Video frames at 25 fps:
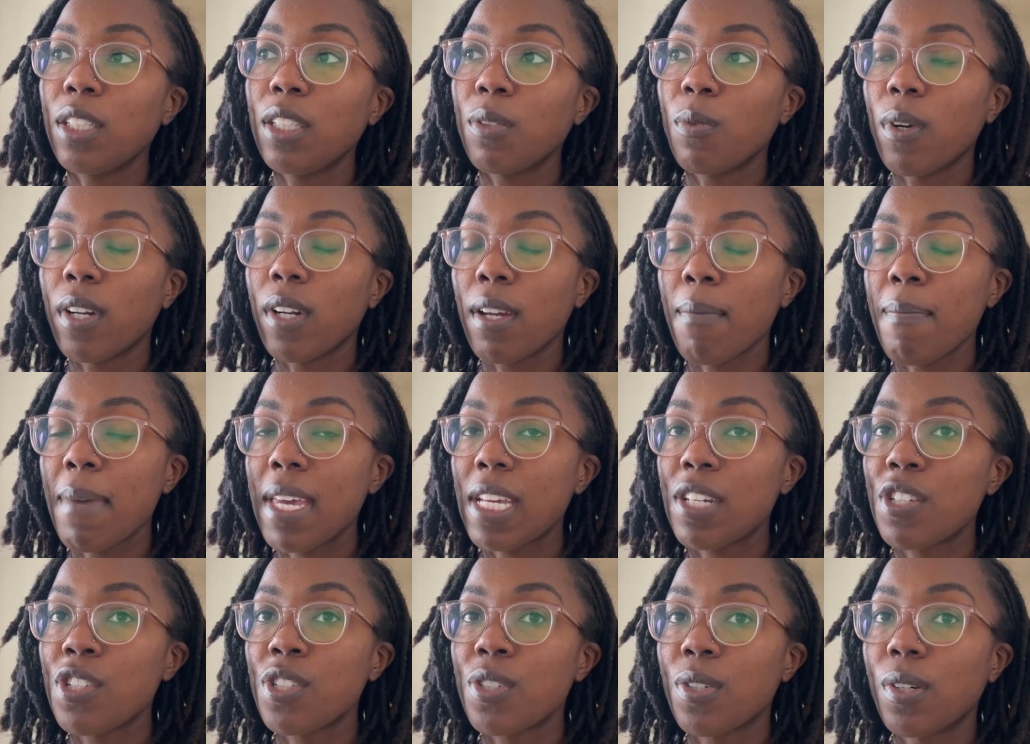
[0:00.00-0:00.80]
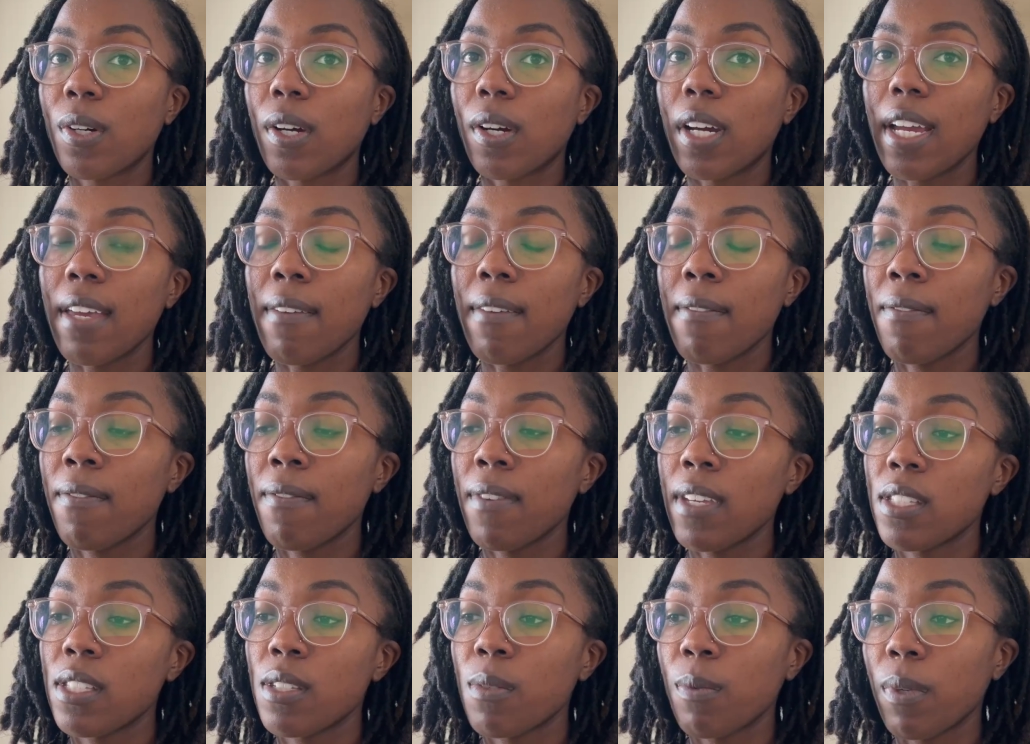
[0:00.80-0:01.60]
you want to make sure it
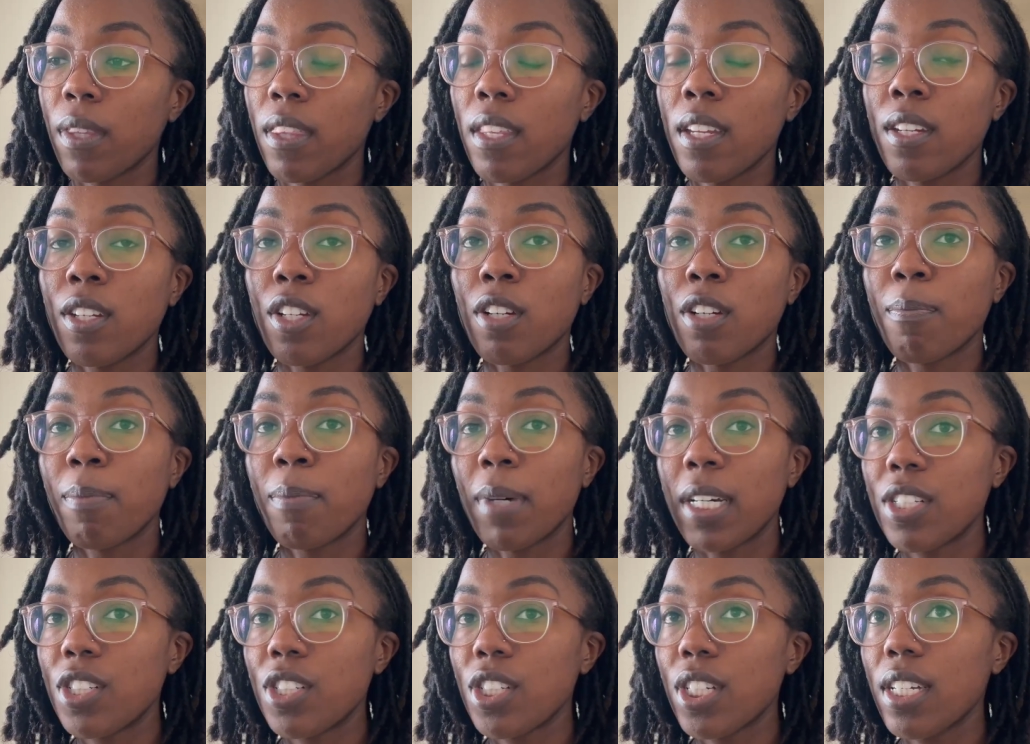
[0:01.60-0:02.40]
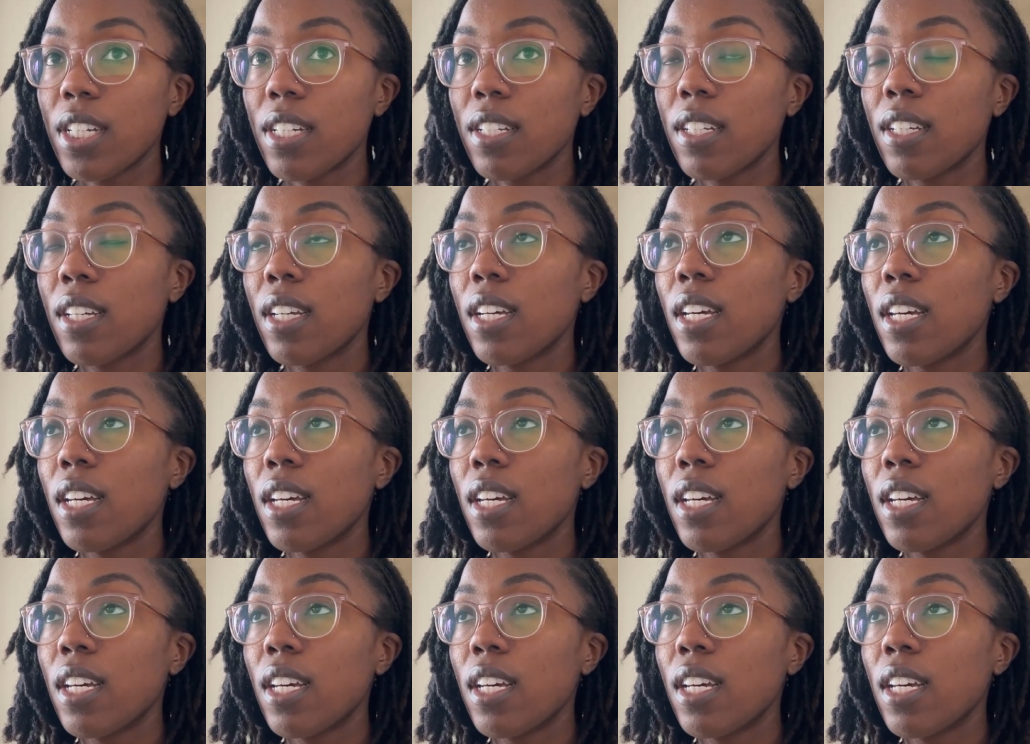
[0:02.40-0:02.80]
fits within your budget.